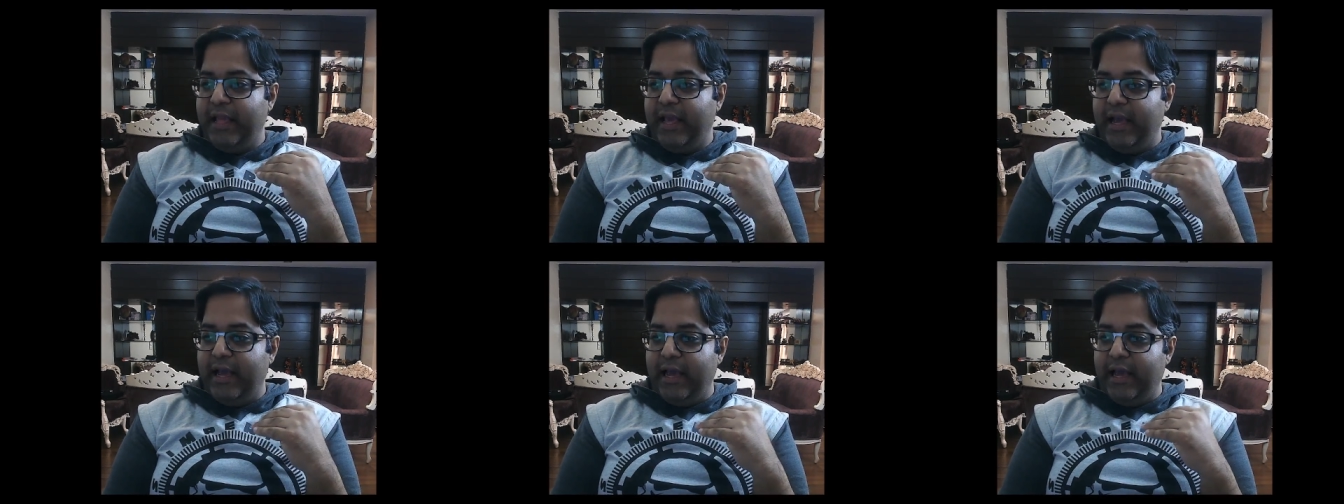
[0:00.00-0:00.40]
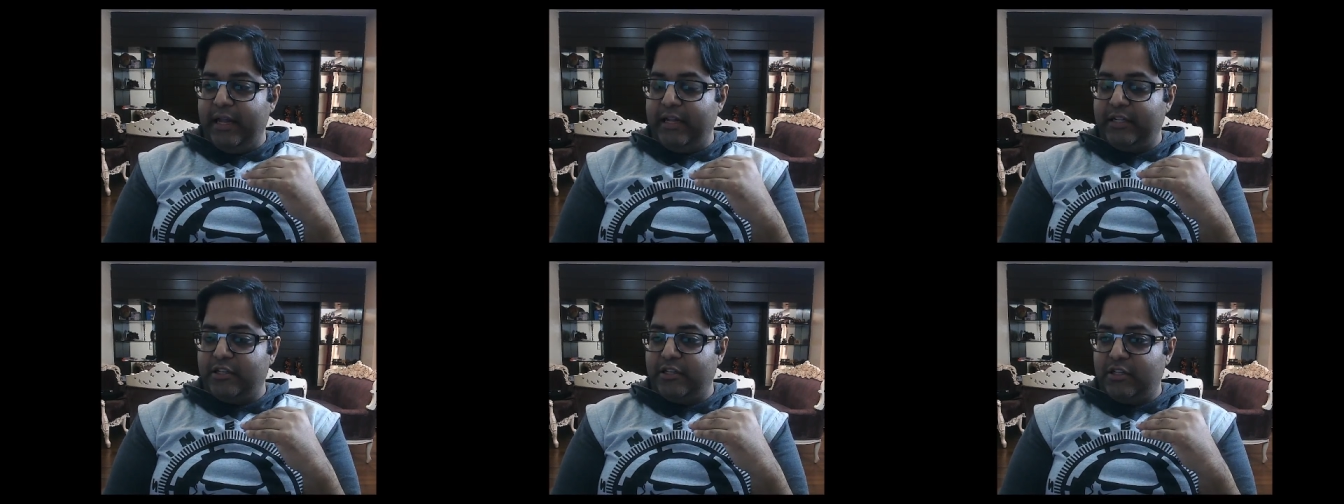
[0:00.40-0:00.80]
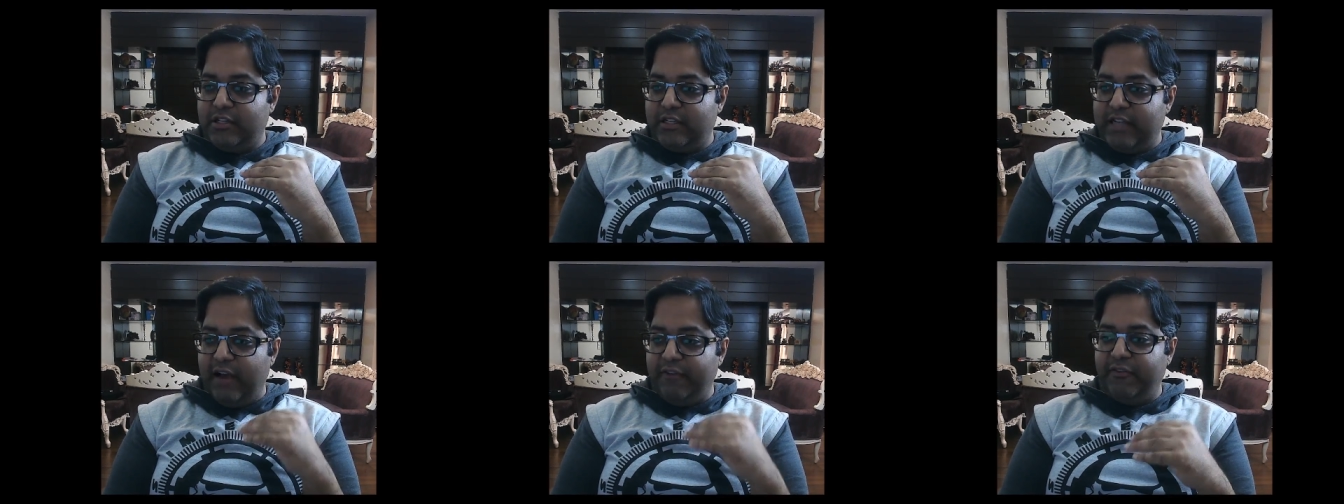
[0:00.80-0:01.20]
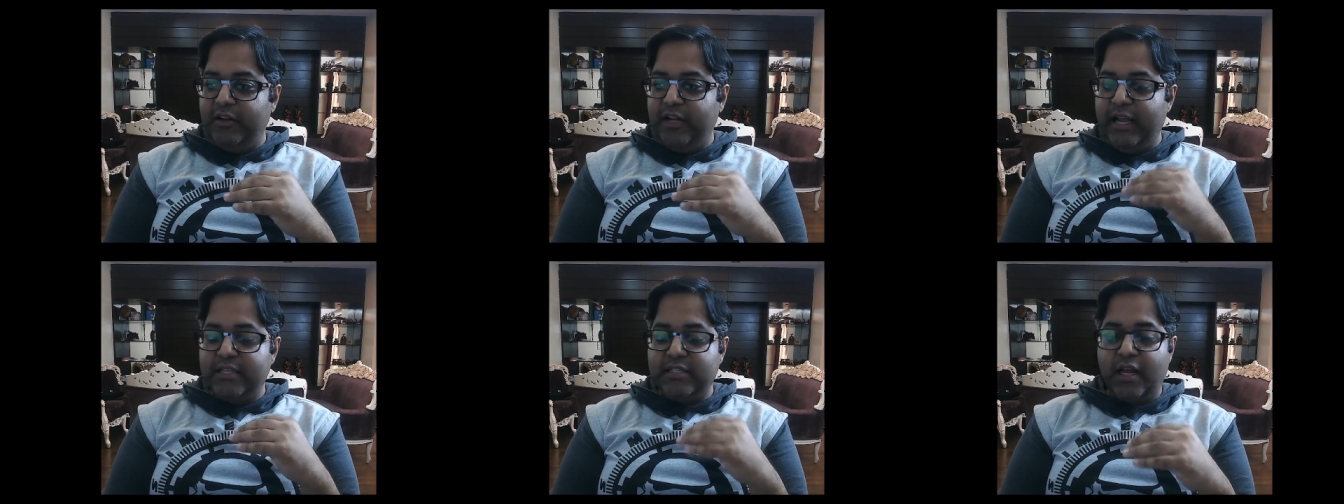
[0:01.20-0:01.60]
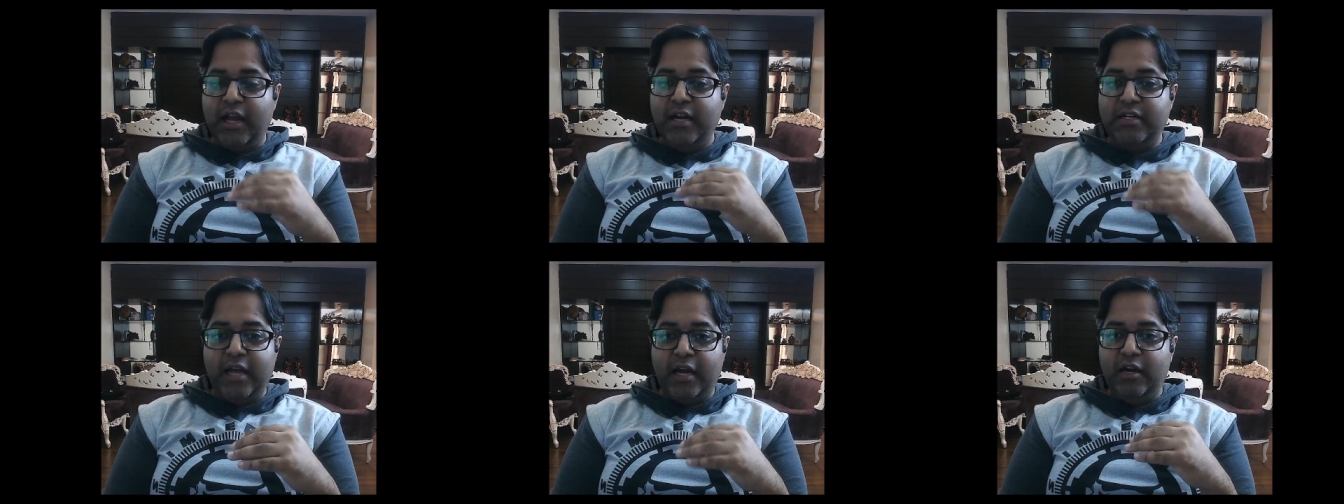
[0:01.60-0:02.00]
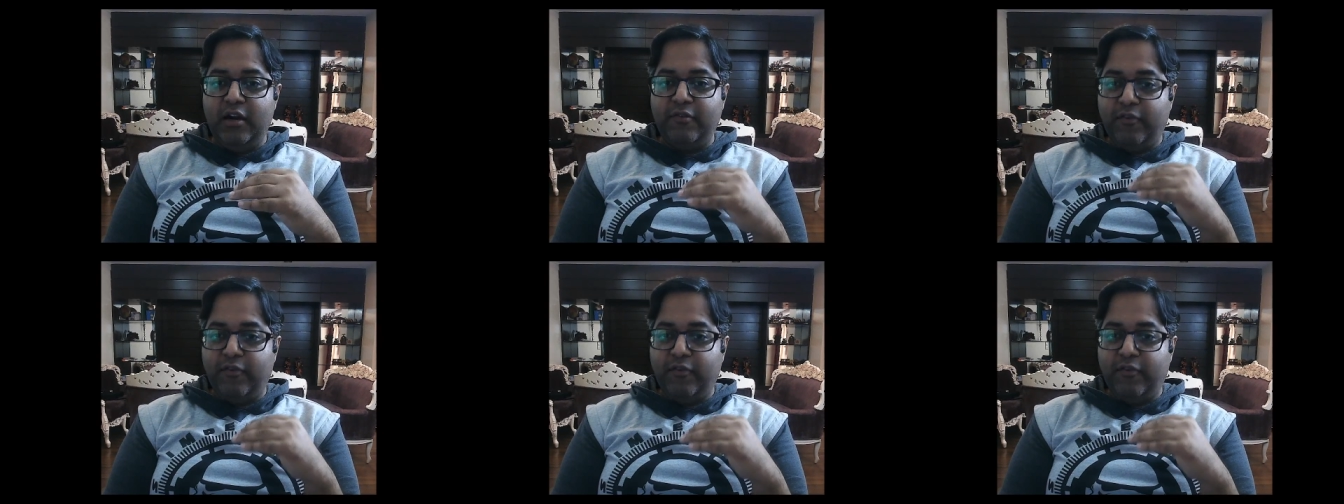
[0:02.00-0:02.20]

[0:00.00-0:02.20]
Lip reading: it definitely is a contender